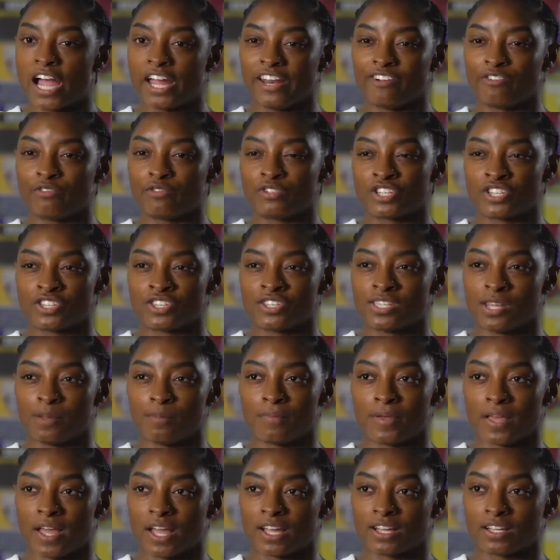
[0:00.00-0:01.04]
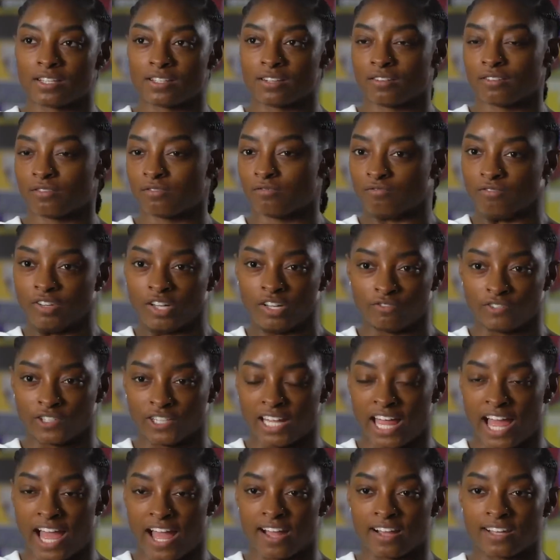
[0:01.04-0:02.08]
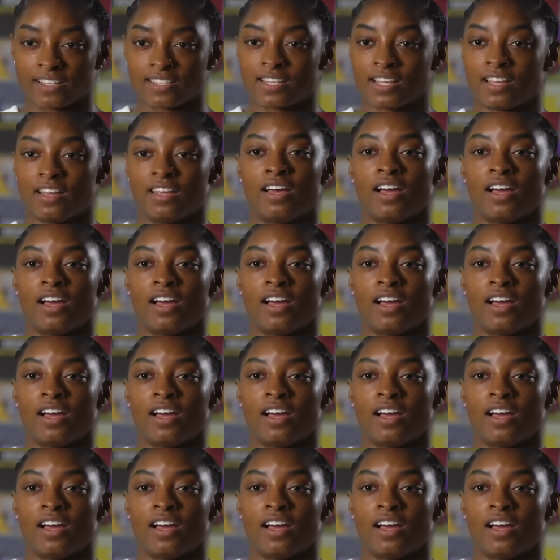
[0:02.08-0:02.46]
I don't just sit back and relax.